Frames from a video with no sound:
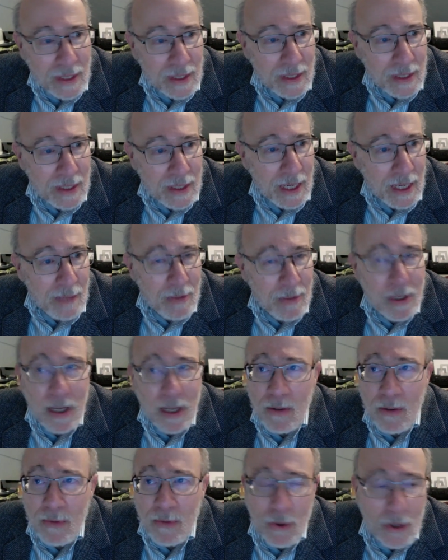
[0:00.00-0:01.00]
He came to
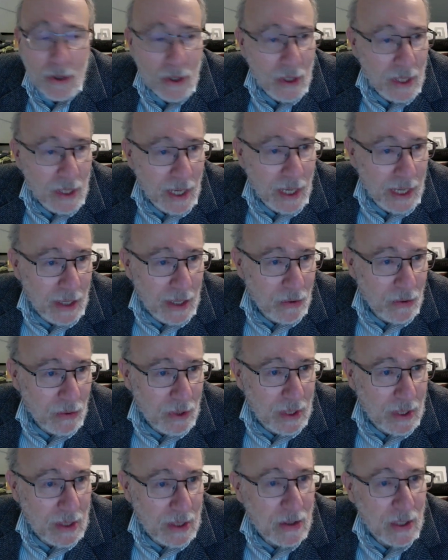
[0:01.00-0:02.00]
California in
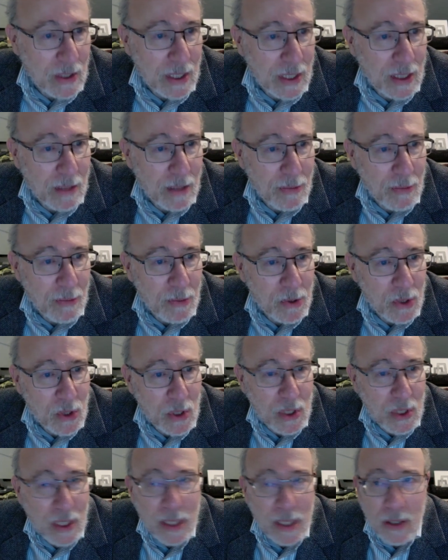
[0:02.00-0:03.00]
83 to take up a
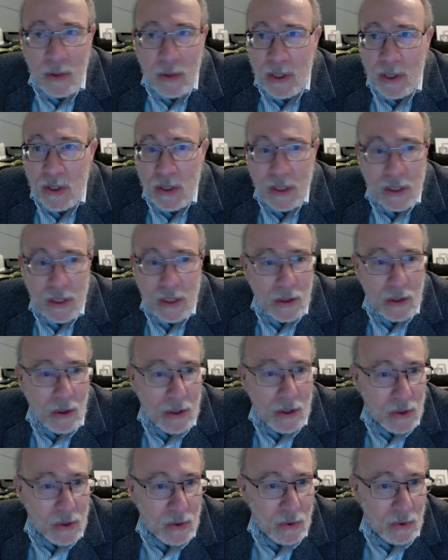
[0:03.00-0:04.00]
position at USC's law
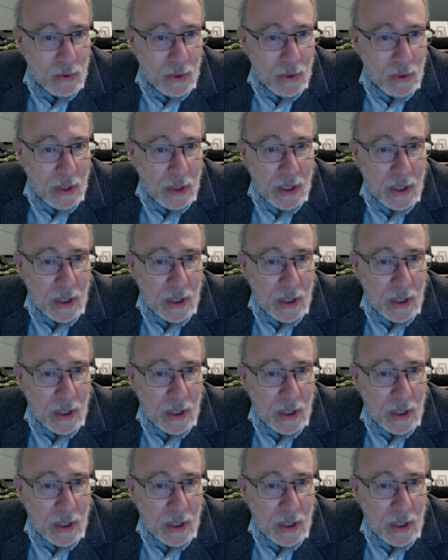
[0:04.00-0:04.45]
school,